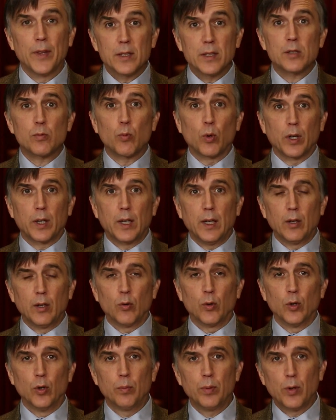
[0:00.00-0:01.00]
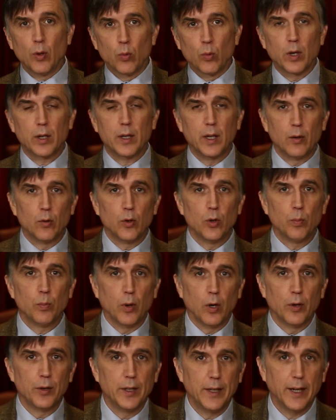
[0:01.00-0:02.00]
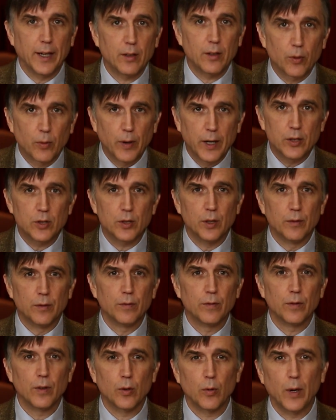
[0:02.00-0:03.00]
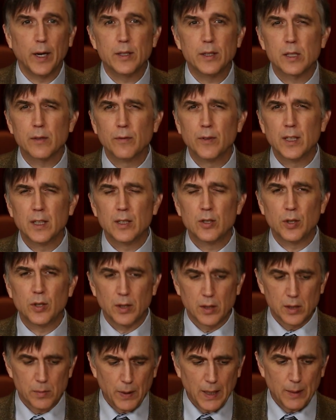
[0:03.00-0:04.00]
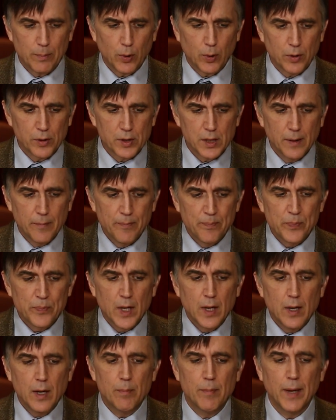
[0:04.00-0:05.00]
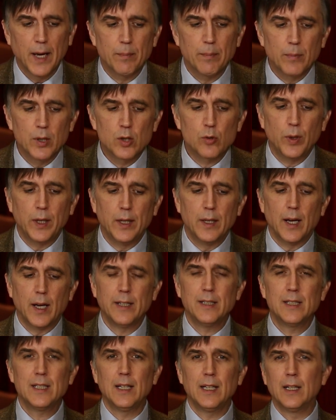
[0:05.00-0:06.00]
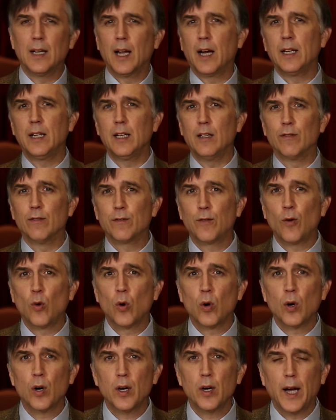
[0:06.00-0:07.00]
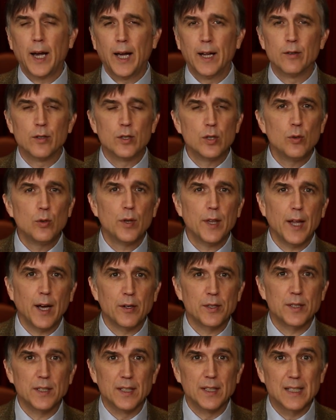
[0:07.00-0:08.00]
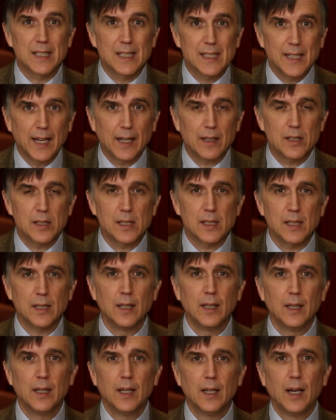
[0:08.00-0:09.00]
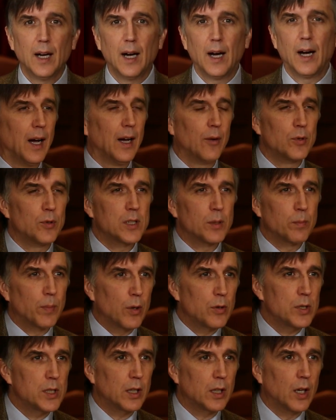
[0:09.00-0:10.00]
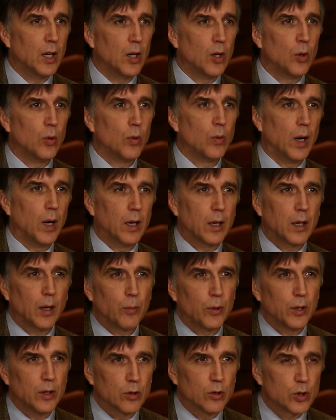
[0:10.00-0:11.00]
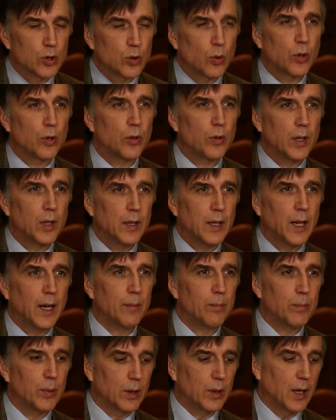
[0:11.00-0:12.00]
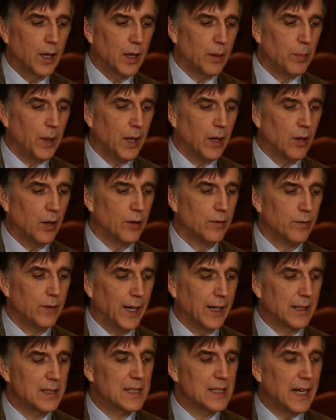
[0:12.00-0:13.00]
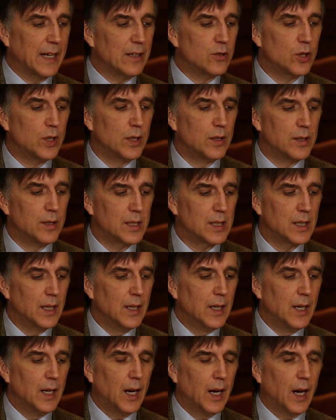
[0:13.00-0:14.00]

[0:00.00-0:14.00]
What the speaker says: This working group, the Working Group on the Declaration of the Rights of Indigenous Peoples, met between 1994 and 2006. It was supposed to go a couple of years shorter than that, but got a pair of extensions